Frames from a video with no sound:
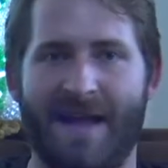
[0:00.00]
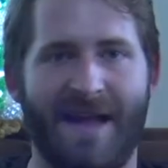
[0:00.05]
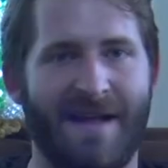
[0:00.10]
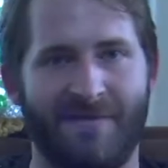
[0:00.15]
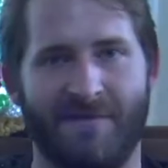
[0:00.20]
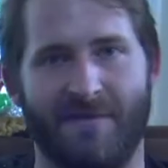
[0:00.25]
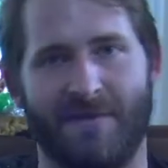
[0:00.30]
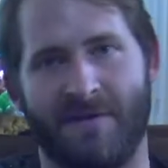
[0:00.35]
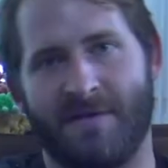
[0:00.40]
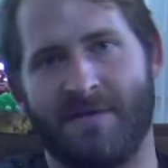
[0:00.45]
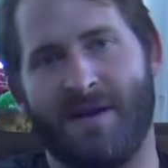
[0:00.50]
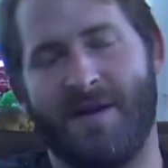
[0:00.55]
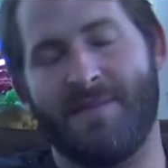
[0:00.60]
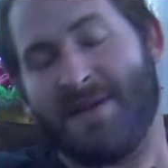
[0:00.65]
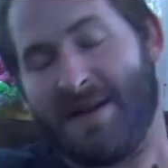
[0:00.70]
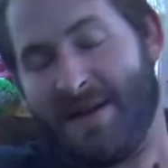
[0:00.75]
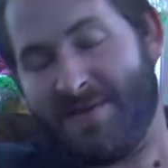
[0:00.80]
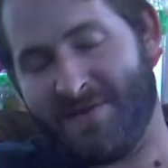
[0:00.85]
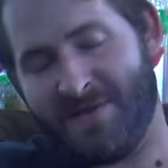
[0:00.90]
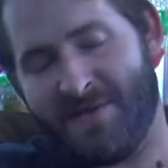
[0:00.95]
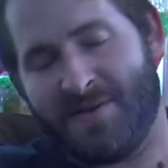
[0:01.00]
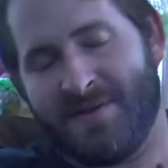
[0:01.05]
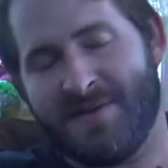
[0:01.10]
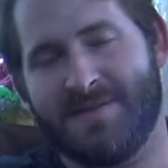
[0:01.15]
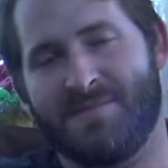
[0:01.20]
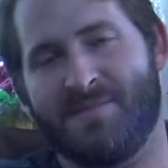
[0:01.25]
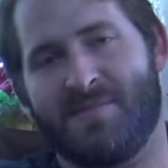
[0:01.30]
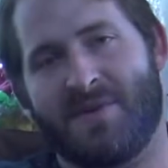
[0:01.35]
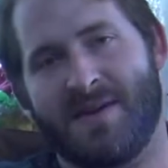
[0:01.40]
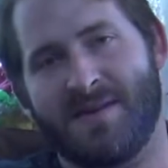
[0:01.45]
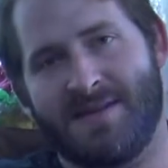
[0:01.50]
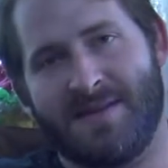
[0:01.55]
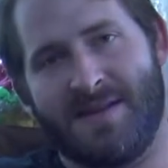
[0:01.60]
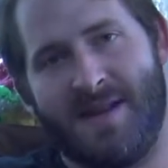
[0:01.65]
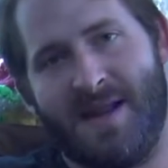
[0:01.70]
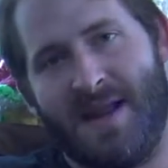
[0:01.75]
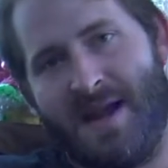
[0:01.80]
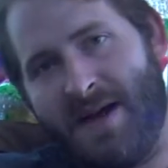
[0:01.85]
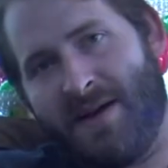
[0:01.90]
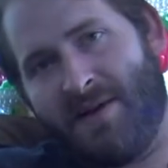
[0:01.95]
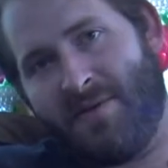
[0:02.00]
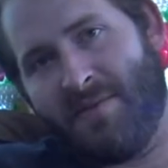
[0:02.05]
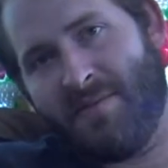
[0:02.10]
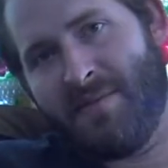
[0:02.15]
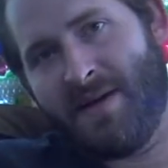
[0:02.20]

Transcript: ever. I mean, even though he's in prison now.